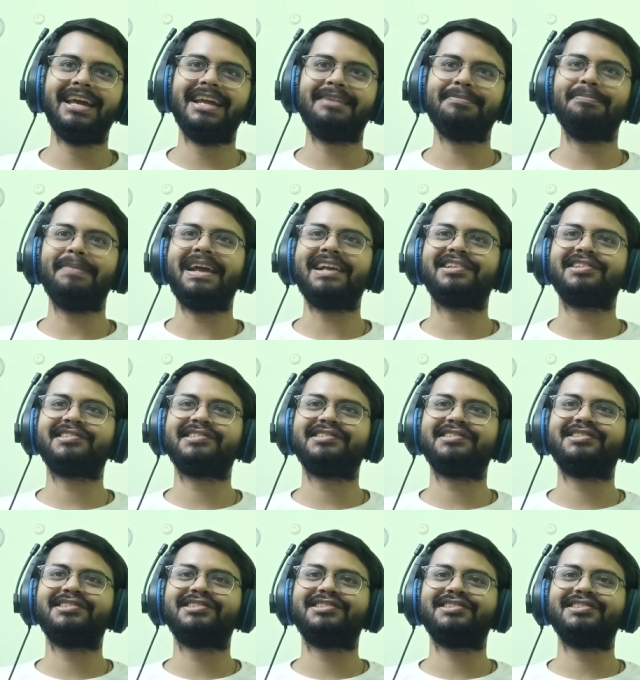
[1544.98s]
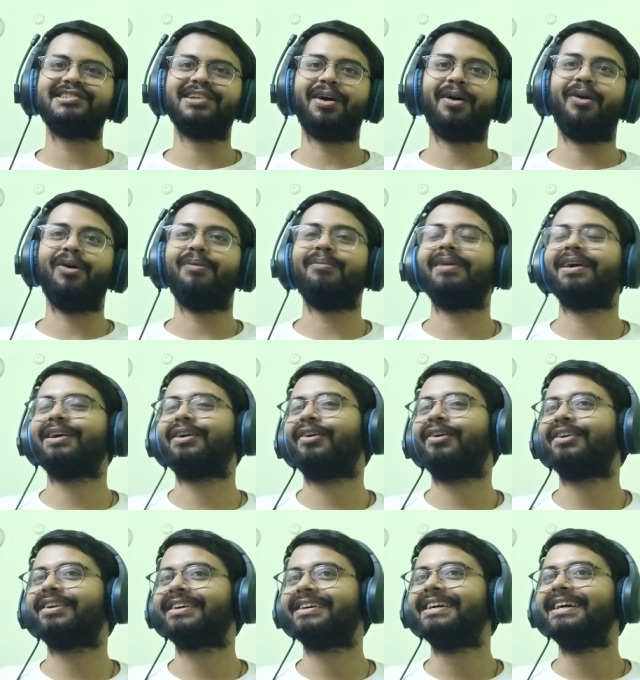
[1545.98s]
It makes, oh my
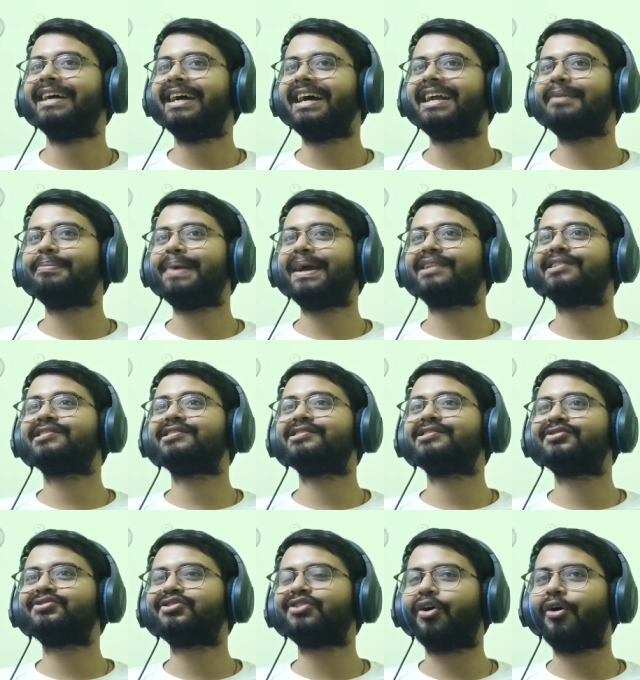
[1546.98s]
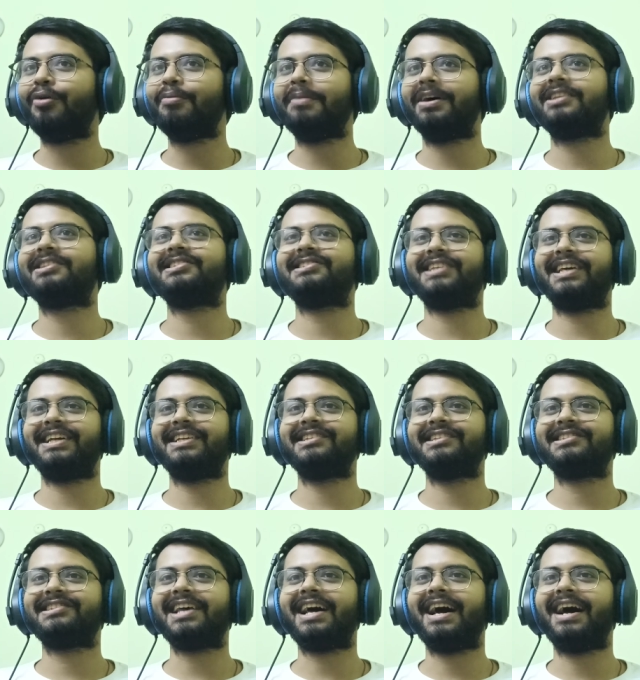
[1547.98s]
god, it makes so much
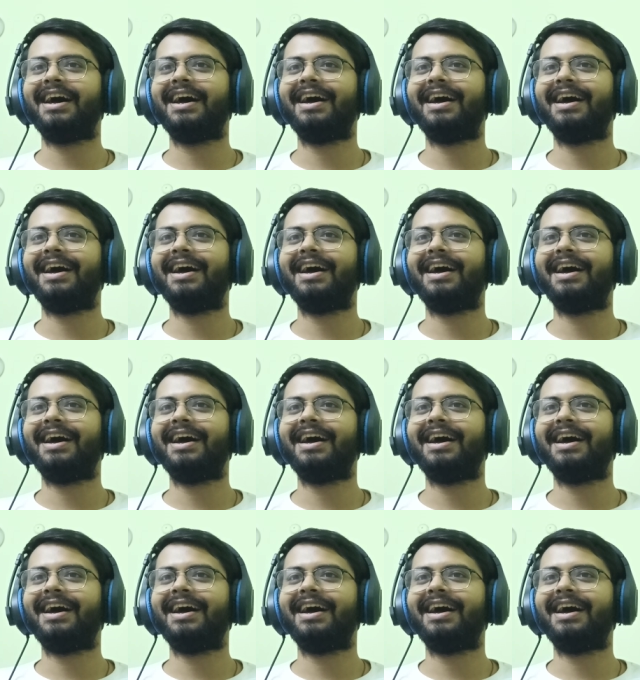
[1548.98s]
sense.